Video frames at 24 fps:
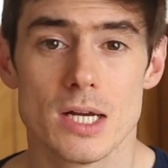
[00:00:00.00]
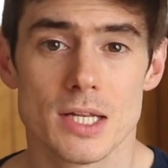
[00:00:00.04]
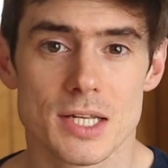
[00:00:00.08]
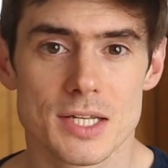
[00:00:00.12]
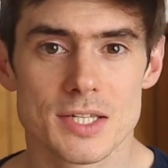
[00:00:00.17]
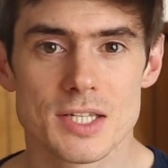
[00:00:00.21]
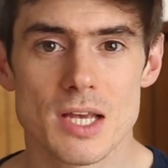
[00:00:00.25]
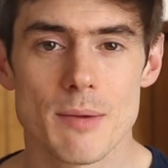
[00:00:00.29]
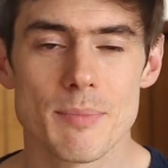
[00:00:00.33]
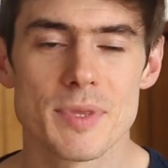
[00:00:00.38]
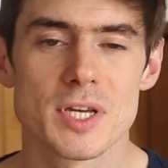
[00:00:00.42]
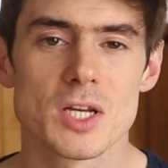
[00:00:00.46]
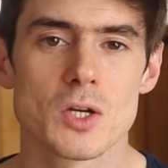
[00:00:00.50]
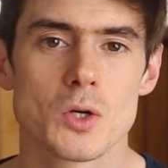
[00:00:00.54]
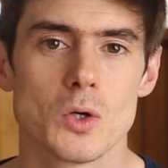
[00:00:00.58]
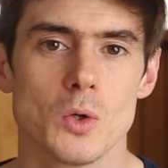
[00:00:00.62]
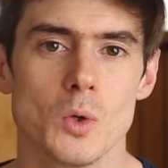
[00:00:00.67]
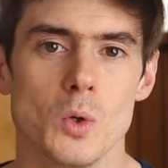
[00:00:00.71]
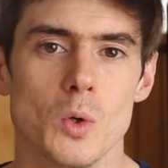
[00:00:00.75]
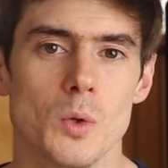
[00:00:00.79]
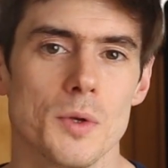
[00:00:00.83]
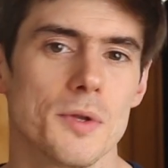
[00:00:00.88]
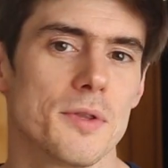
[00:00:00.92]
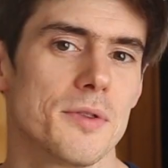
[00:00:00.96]
There's something
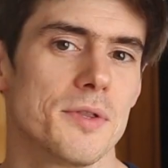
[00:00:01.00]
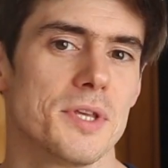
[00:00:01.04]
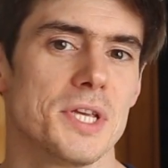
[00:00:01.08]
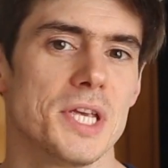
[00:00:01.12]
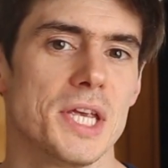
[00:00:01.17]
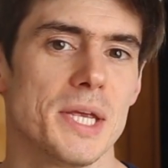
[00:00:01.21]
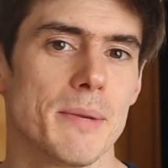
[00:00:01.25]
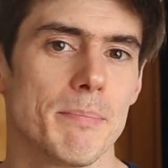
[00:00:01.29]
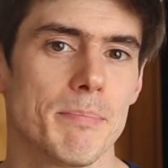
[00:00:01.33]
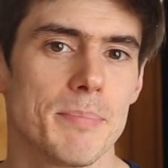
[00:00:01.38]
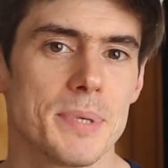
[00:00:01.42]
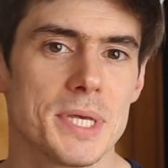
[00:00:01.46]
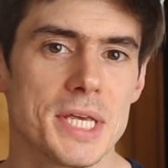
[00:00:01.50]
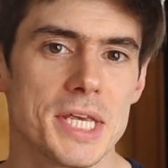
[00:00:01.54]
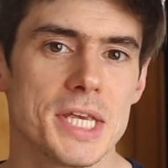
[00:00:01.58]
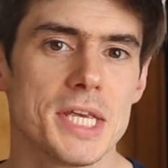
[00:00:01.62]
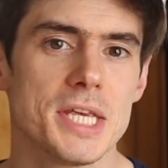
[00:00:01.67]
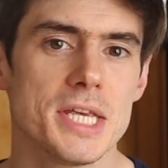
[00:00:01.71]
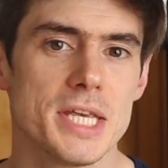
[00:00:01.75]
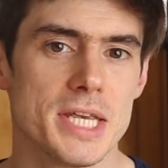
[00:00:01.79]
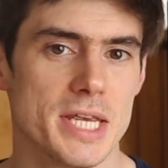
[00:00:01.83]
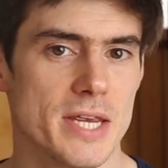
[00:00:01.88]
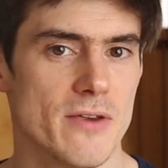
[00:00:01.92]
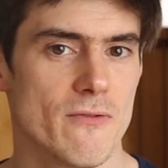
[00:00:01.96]
called the
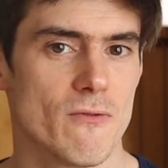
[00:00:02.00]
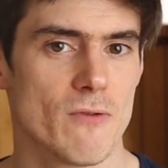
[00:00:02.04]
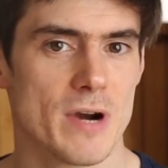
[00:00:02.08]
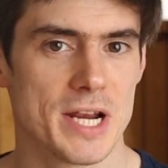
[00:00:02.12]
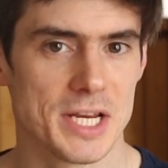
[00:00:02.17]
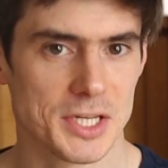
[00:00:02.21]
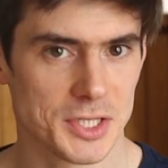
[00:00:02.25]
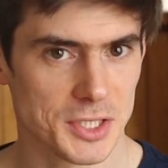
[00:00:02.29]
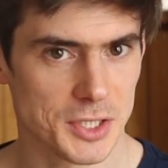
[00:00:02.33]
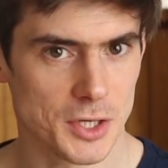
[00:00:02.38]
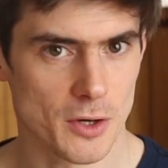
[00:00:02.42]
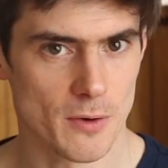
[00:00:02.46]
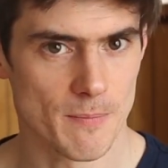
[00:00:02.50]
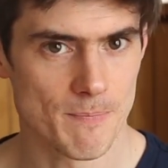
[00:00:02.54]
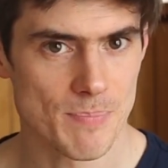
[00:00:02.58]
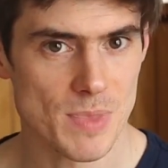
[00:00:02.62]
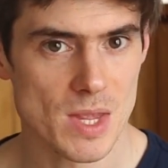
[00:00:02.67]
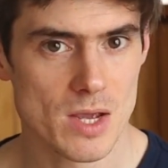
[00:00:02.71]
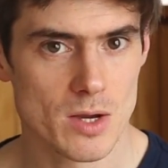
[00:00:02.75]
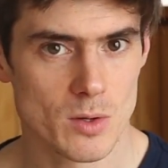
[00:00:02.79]
PE ratio,